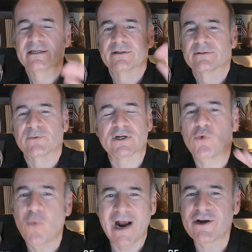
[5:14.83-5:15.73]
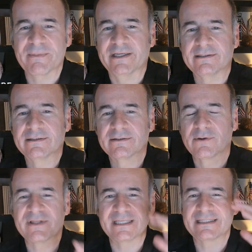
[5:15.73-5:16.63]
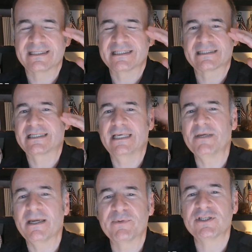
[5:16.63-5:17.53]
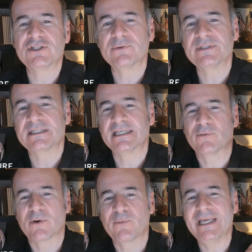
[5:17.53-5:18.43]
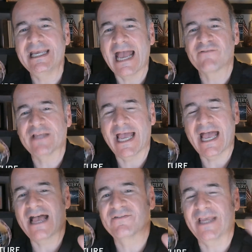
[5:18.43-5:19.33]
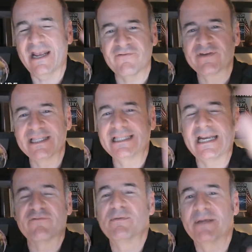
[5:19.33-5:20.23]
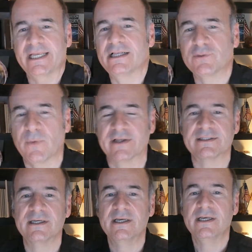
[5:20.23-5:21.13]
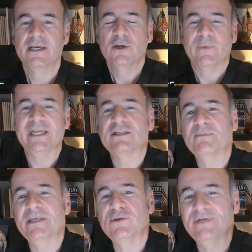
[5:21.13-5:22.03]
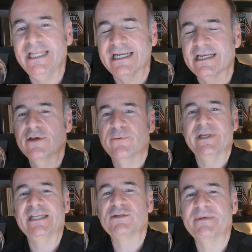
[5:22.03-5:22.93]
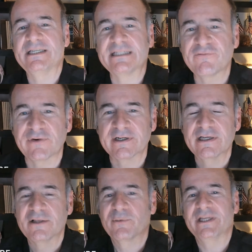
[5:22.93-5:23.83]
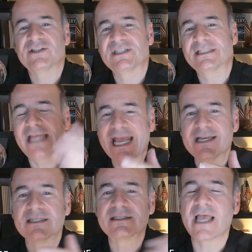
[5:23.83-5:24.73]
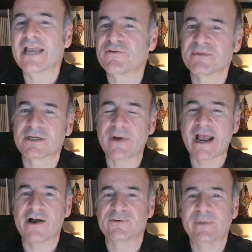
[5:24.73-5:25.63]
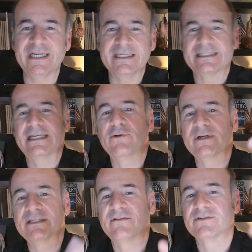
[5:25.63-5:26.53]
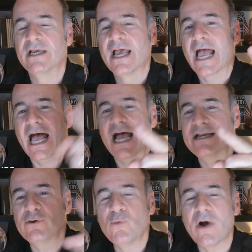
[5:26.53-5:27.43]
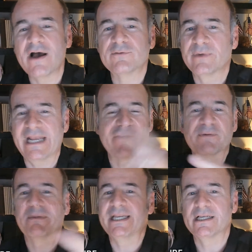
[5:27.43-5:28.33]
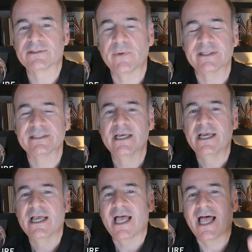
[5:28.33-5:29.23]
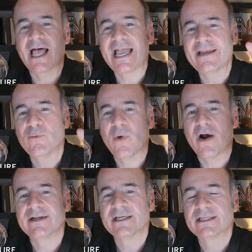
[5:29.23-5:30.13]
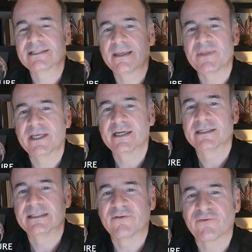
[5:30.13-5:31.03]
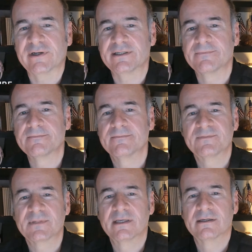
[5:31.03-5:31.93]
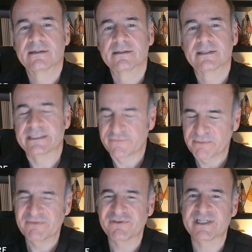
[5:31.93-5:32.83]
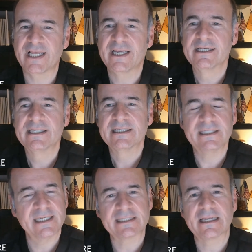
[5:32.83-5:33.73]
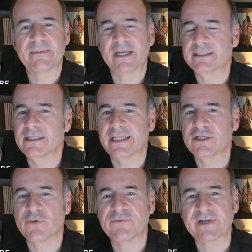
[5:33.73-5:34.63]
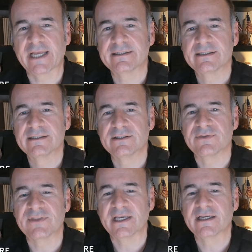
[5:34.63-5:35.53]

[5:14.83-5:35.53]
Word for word: requirement or this this keeping up with the Joneses thing where we have to have everything that everybody else wants. We need to be unique. We need to be different. We need to stand aside from the crowd. We need to say to ourselves, I don't want what everybody else wants. I want something different. That's it for me for today. See you next time and until then don't forget to think